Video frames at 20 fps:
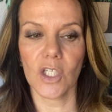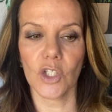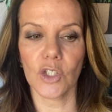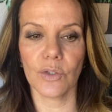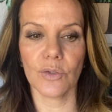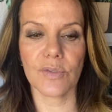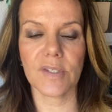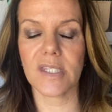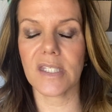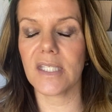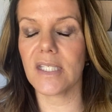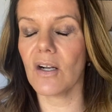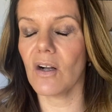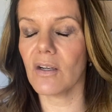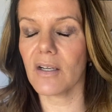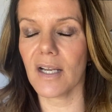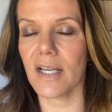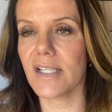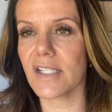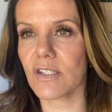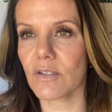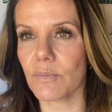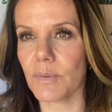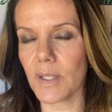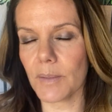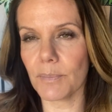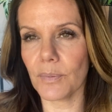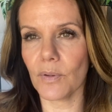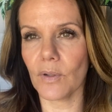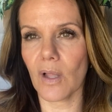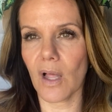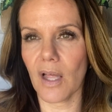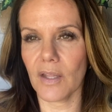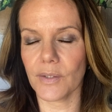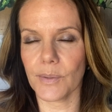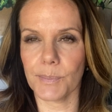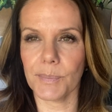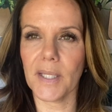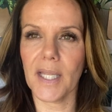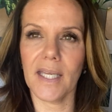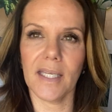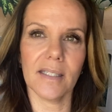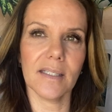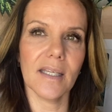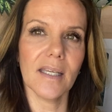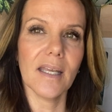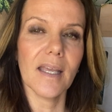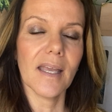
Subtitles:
you see all kinds of people on the plane.